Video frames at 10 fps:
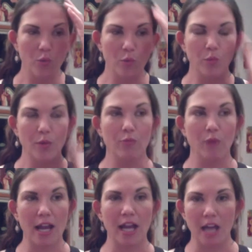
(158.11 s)
we
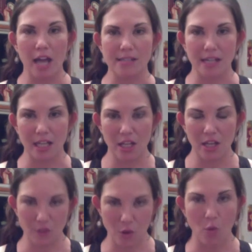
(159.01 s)
recognize that
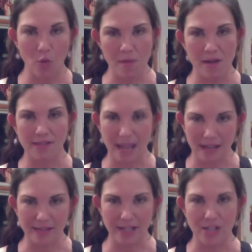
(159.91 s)
even though a woman is
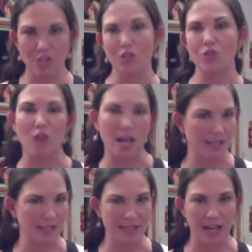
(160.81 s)
sexy, she's dressing
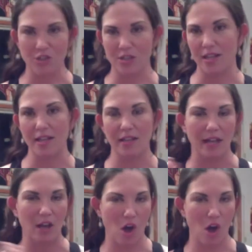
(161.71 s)
sexy, like